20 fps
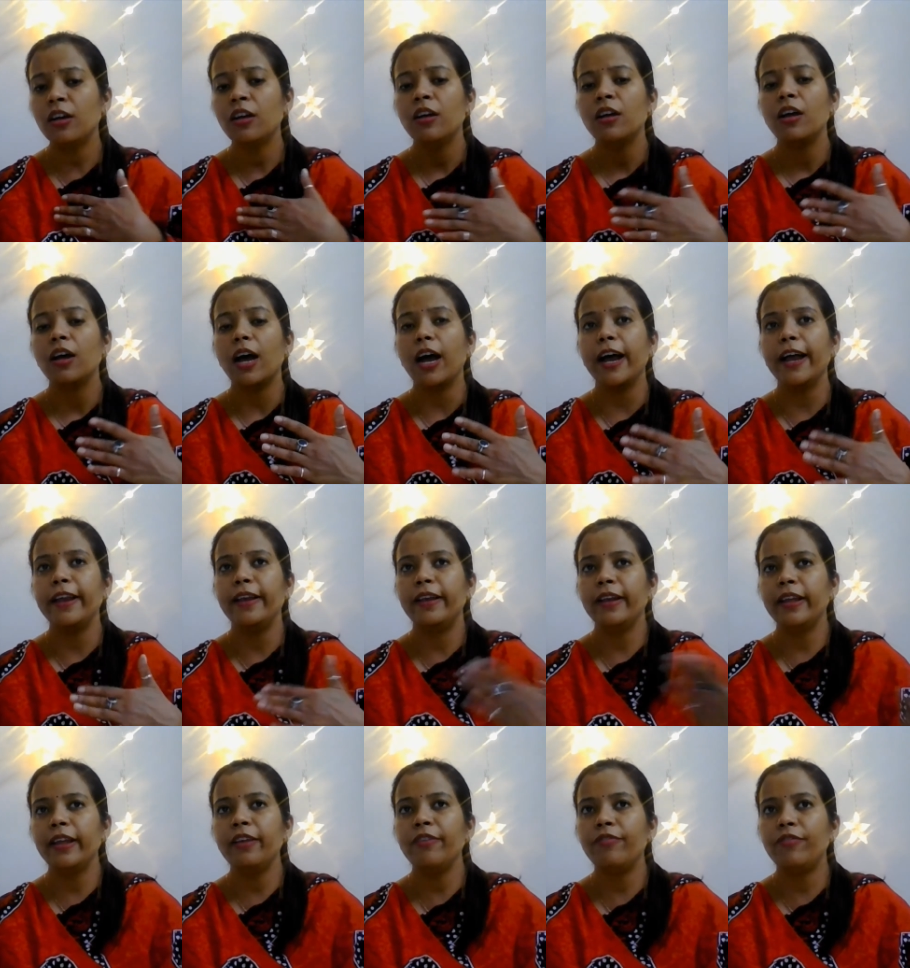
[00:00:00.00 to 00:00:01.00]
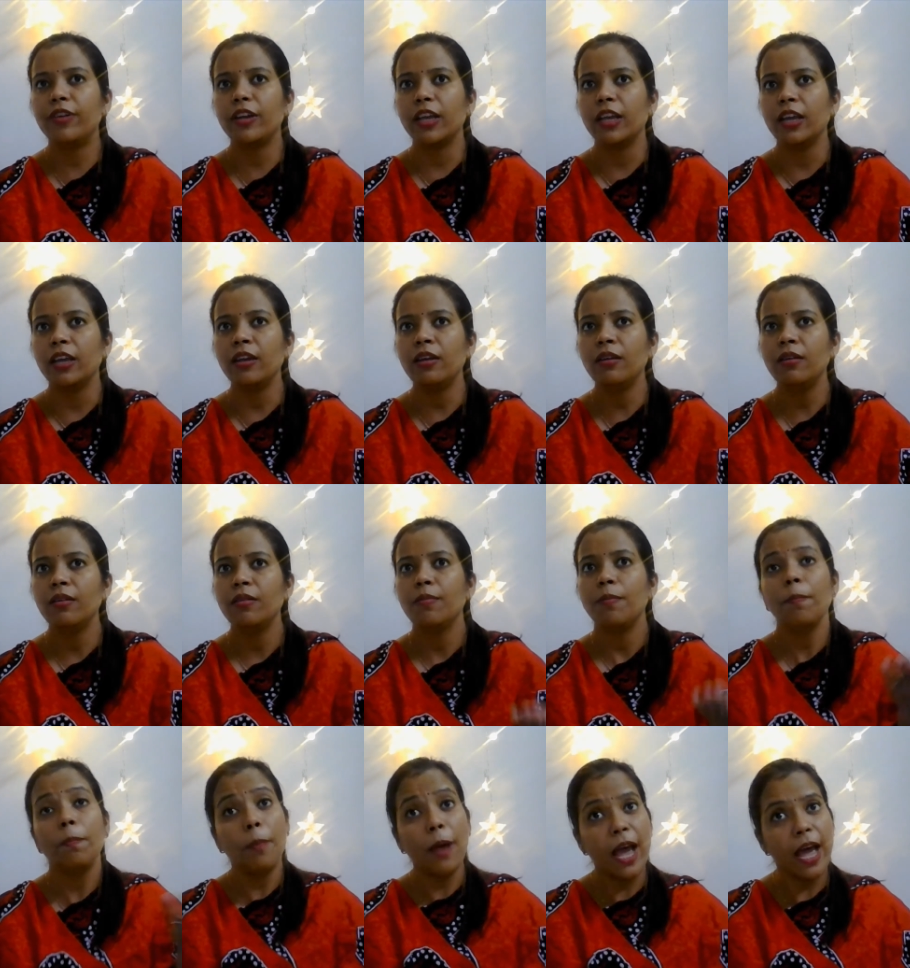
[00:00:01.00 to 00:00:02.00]
I lived in
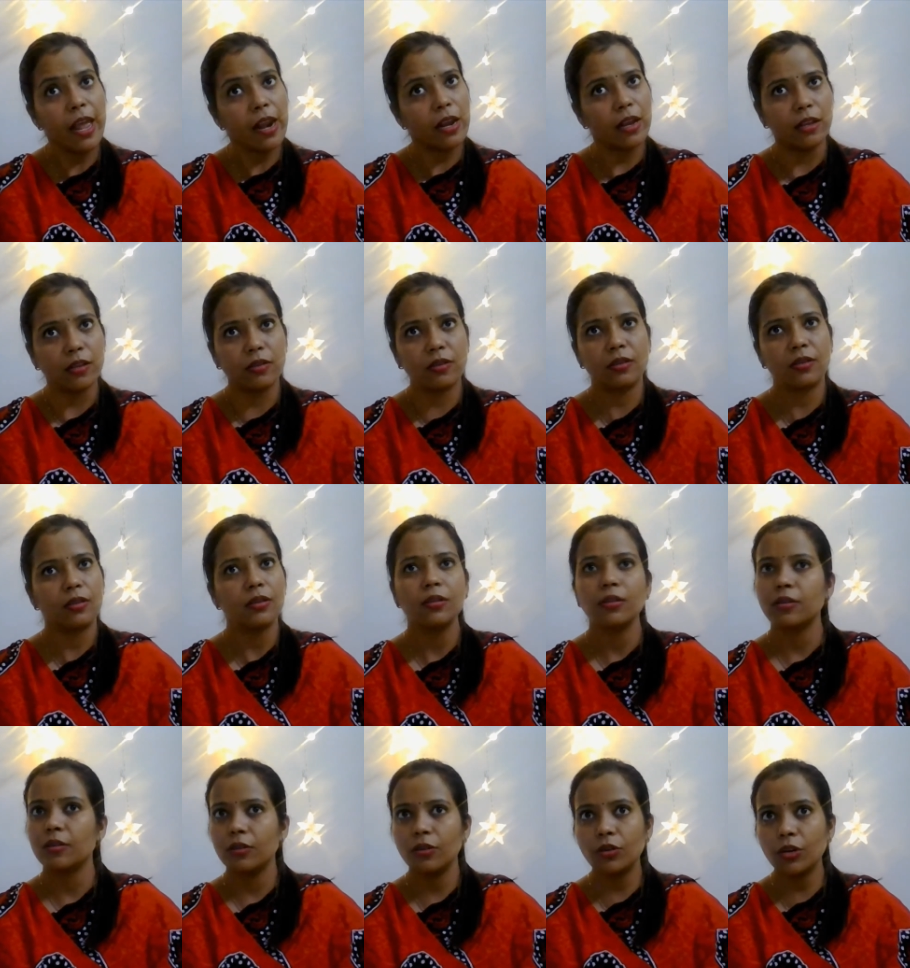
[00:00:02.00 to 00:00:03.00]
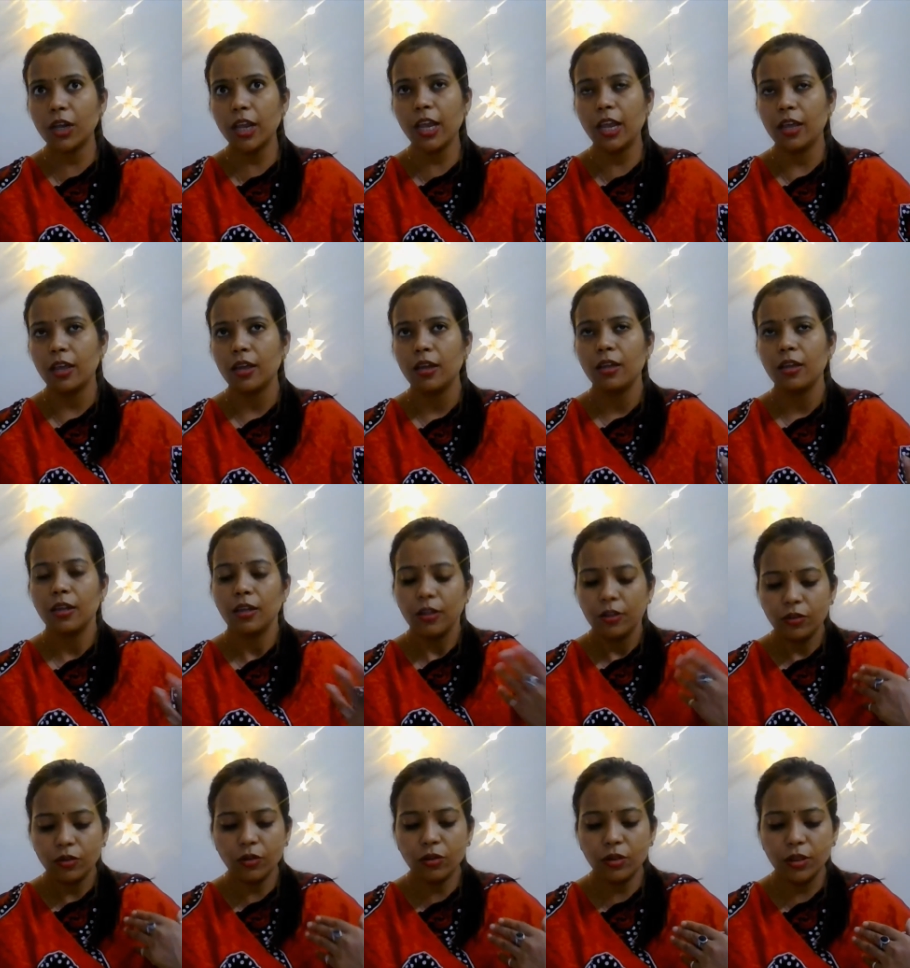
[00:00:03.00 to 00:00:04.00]
Paris. Okay.
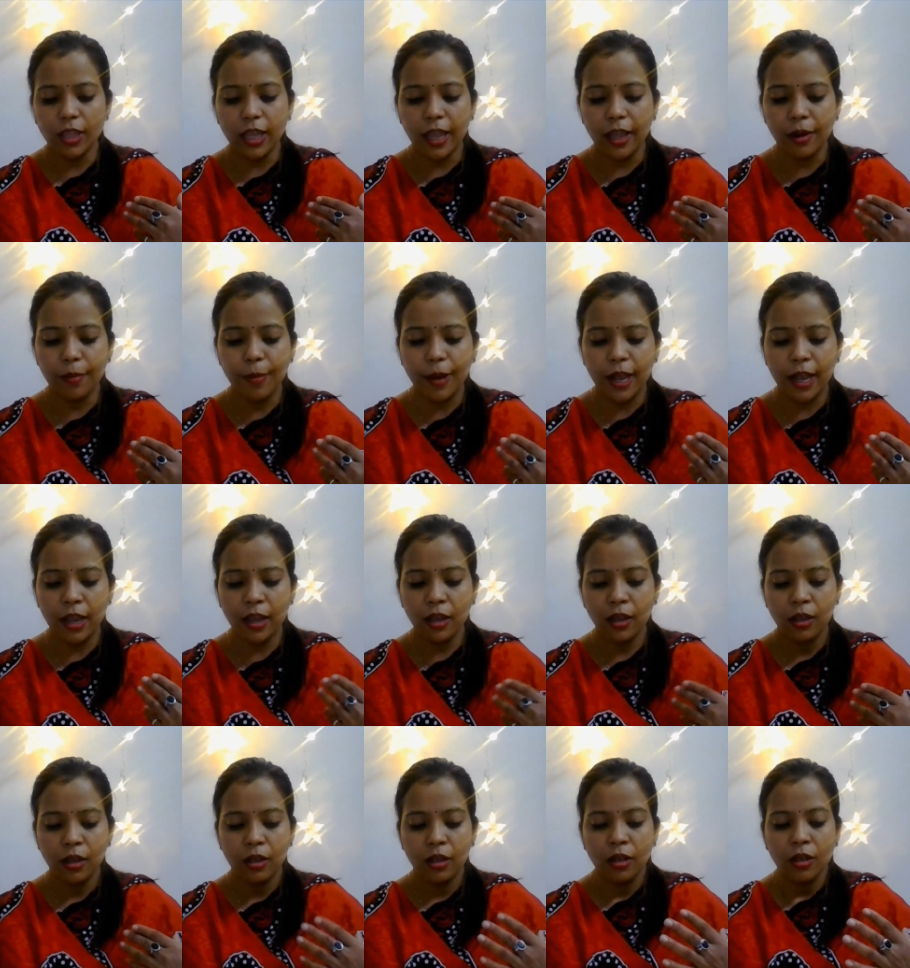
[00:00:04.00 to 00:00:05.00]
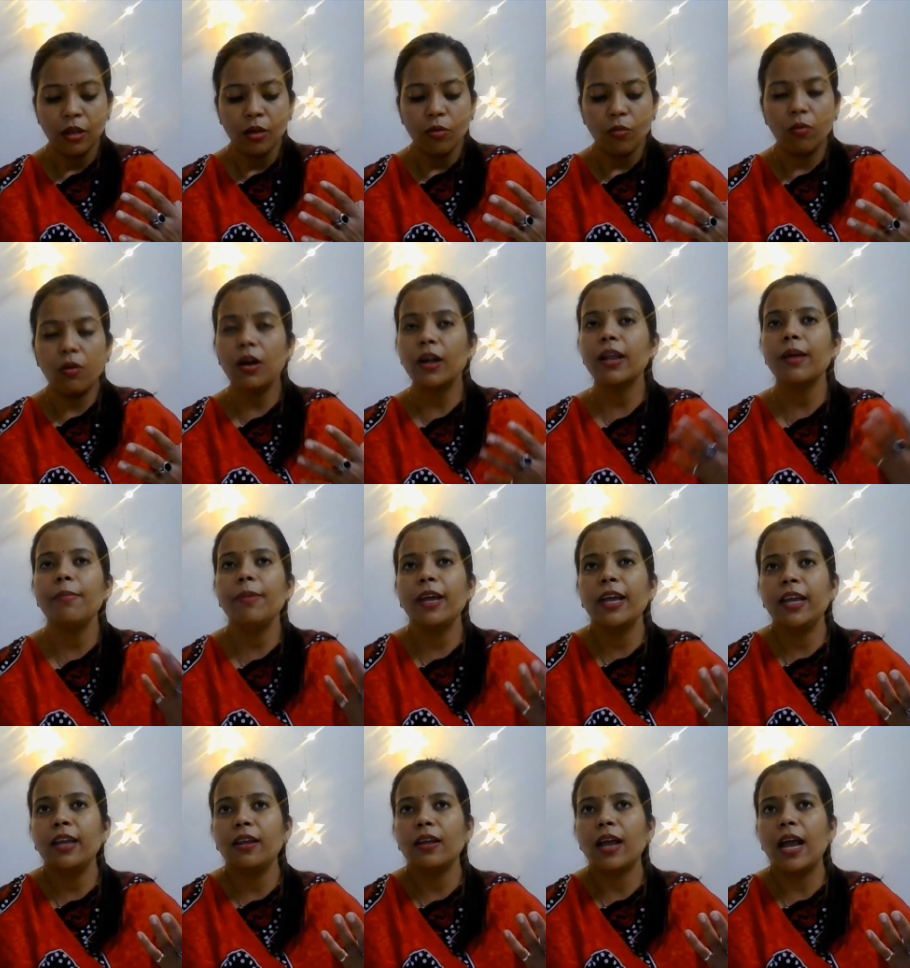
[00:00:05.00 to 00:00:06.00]
So thereby, what am I
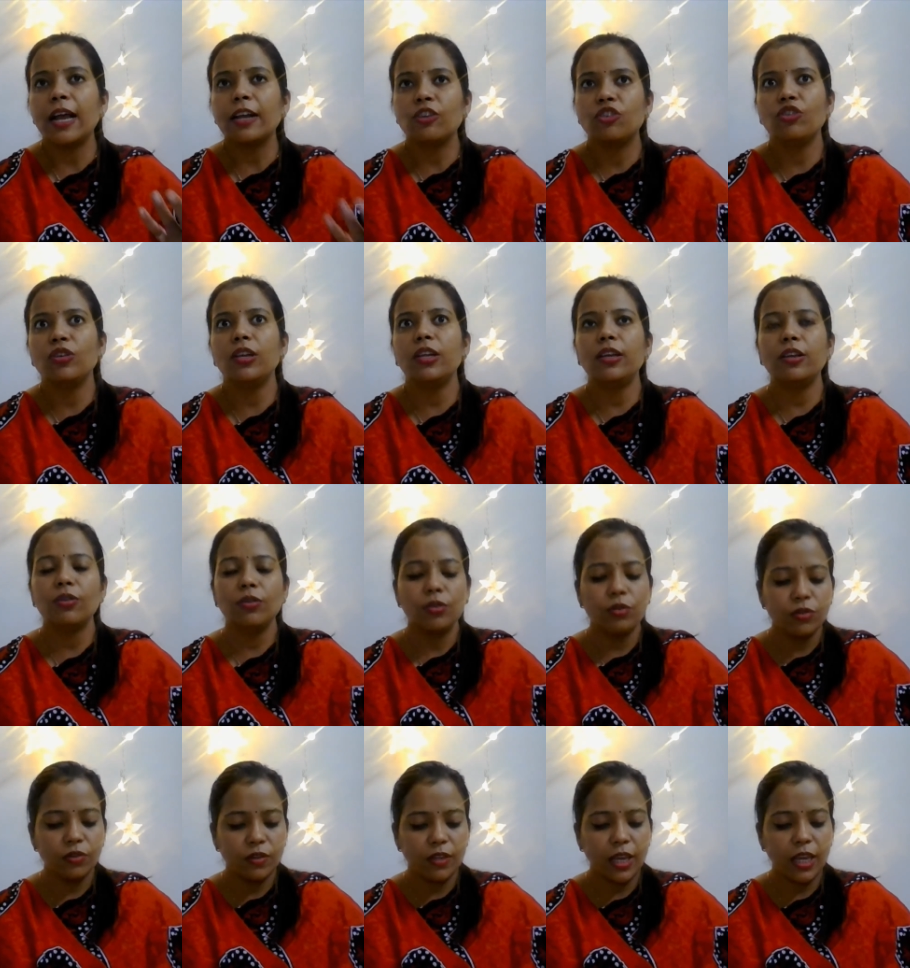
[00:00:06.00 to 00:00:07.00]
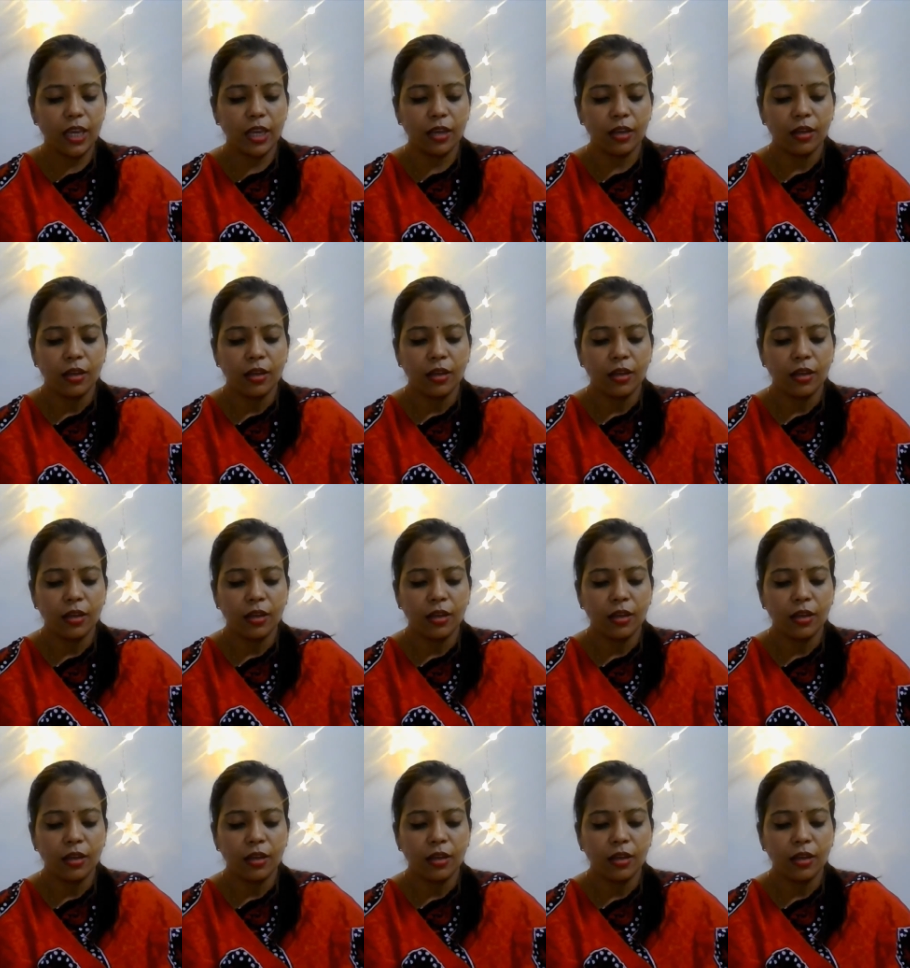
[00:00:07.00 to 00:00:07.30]
actually, saying?